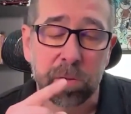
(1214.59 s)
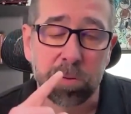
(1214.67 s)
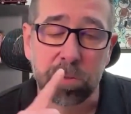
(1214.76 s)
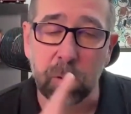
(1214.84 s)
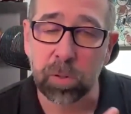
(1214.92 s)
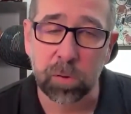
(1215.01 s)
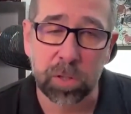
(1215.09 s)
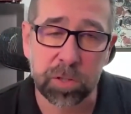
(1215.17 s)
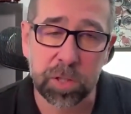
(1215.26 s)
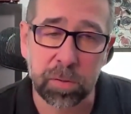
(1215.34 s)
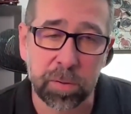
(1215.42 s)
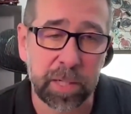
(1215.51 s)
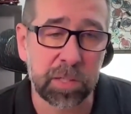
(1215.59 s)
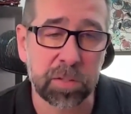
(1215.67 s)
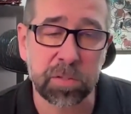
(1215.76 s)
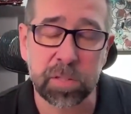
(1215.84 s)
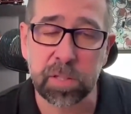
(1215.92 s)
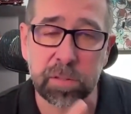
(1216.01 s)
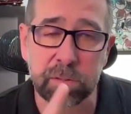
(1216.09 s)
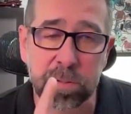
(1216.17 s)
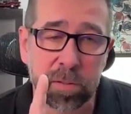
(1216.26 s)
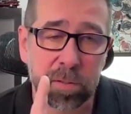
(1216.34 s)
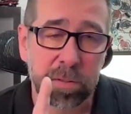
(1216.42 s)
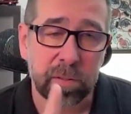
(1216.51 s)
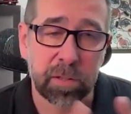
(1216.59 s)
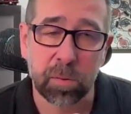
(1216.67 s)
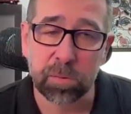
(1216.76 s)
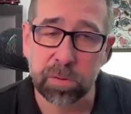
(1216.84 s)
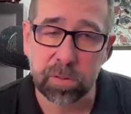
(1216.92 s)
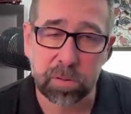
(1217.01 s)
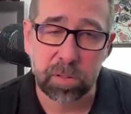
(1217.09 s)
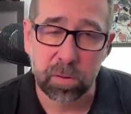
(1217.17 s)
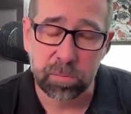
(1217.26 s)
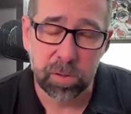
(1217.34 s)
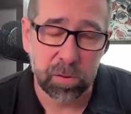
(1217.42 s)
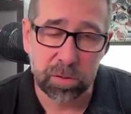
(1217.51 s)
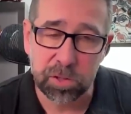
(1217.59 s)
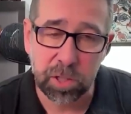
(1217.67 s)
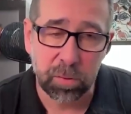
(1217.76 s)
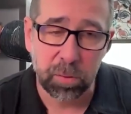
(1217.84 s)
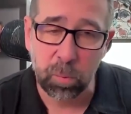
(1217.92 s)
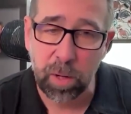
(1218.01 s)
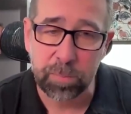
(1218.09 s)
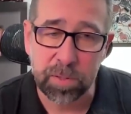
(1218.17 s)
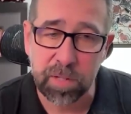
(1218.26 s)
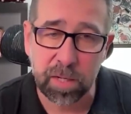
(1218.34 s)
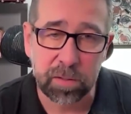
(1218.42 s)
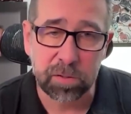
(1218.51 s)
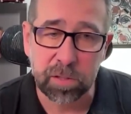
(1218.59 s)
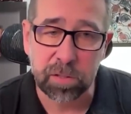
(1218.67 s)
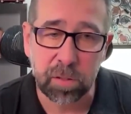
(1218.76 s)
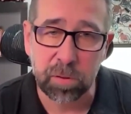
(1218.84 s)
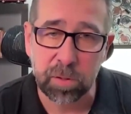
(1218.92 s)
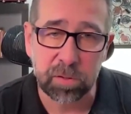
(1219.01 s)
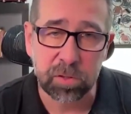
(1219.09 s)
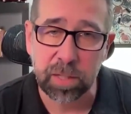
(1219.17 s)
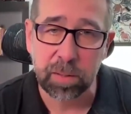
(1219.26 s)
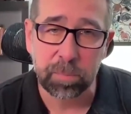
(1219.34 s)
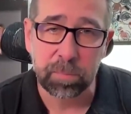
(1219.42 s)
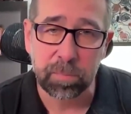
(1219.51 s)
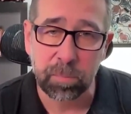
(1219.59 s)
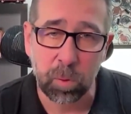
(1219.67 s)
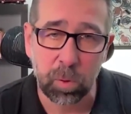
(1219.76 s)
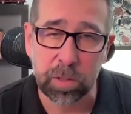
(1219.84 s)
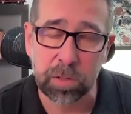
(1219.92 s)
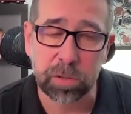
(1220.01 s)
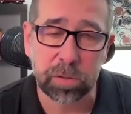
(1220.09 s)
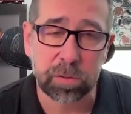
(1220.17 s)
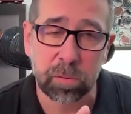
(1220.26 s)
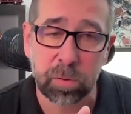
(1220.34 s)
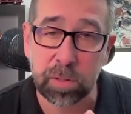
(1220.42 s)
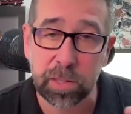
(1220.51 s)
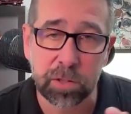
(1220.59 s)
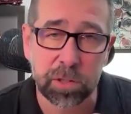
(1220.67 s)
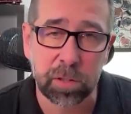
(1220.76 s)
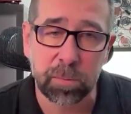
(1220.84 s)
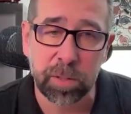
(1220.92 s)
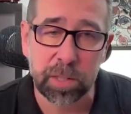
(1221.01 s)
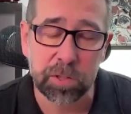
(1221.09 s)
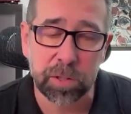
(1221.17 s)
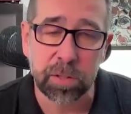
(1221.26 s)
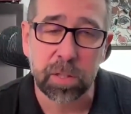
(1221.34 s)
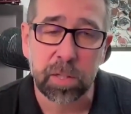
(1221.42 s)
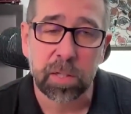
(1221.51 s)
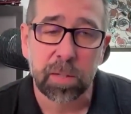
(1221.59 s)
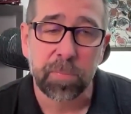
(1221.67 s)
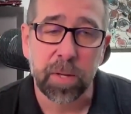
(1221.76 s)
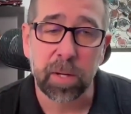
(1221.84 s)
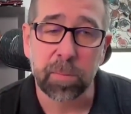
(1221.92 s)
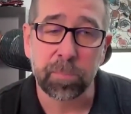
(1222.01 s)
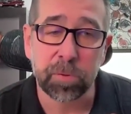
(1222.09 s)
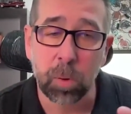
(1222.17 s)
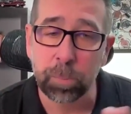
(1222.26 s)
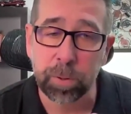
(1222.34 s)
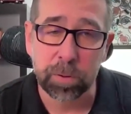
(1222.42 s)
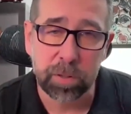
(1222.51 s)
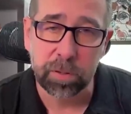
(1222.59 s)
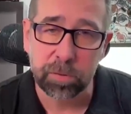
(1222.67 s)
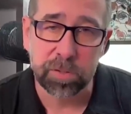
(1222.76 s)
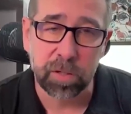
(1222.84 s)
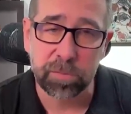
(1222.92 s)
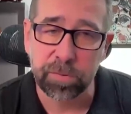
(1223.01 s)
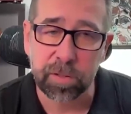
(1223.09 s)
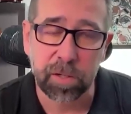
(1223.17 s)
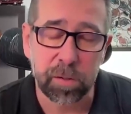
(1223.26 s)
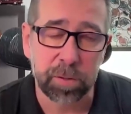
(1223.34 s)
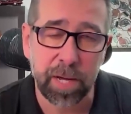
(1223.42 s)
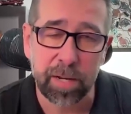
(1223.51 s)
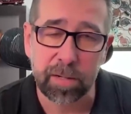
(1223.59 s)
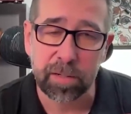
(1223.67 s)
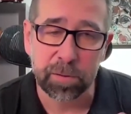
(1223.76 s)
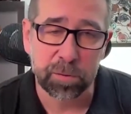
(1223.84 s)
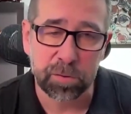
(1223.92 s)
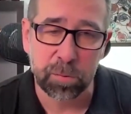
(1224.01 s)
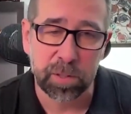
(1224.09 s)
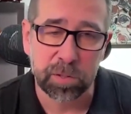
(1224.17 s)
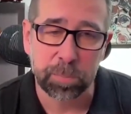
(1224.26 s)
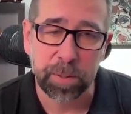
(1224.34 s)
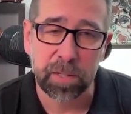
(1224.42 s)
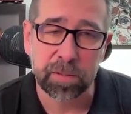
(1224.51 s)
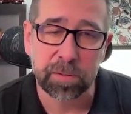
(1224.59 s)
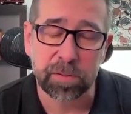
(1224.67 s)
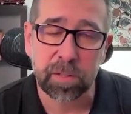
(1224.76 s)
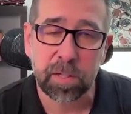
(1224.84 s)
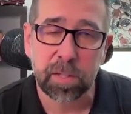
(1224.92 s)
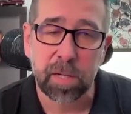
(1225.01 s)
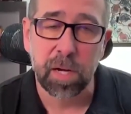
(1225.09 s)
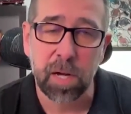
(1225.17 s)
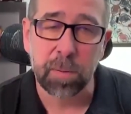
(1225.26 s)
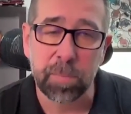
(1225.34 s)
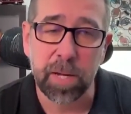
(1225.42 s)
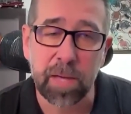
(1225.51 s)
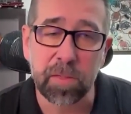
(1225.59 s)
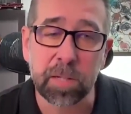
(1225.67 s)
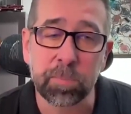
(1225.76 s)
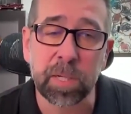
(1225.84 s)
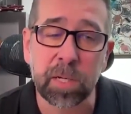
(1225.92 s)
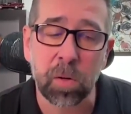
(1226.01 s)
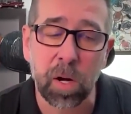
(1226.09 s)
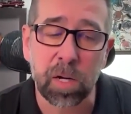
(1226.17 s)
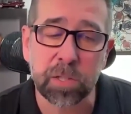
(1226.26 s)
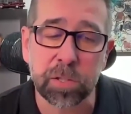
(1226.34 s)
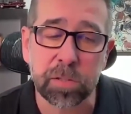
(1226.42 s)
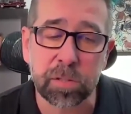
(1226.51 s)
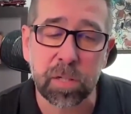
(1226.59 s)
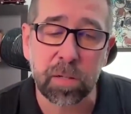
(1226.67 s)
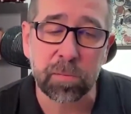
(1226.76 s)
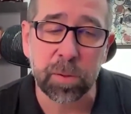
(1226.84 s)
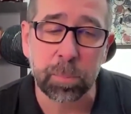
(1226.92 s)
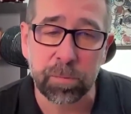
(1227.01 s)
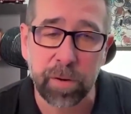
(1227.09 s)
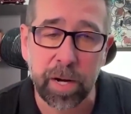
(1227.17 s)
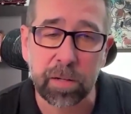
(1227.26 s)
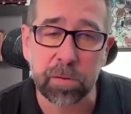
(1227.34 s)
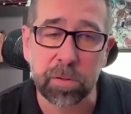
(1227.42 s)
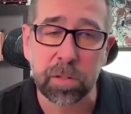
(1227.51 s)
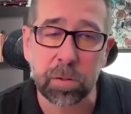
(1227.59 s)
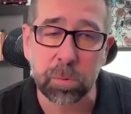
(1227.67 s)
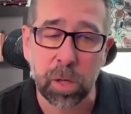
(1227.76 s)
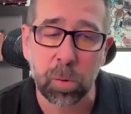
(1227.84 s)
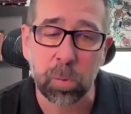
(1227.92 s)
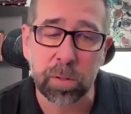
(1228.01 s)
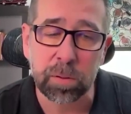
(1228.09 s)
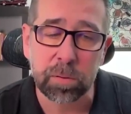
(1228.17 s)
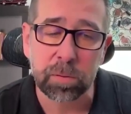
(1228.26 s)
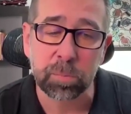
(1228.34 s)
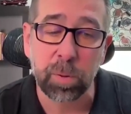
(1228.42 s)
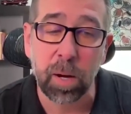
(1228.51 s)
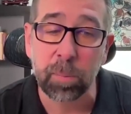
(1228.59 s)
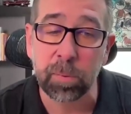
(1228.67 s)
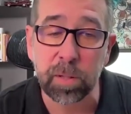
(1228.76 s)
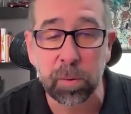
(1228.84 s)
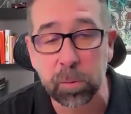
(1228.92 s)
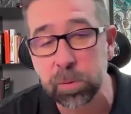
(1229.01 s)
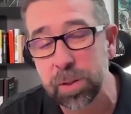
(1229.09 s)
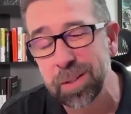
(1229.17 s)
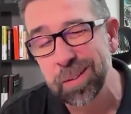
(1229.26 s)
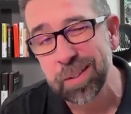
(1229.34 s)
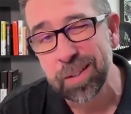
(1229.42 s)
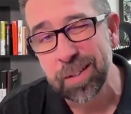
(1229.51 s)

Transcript: Don't go to general agencies. Go to general web designers that don't understand mortgages or lead generation. Don't build it yourself on GoDaddy or Squarespace. And then be cautious of the provider that you go with. There's probably only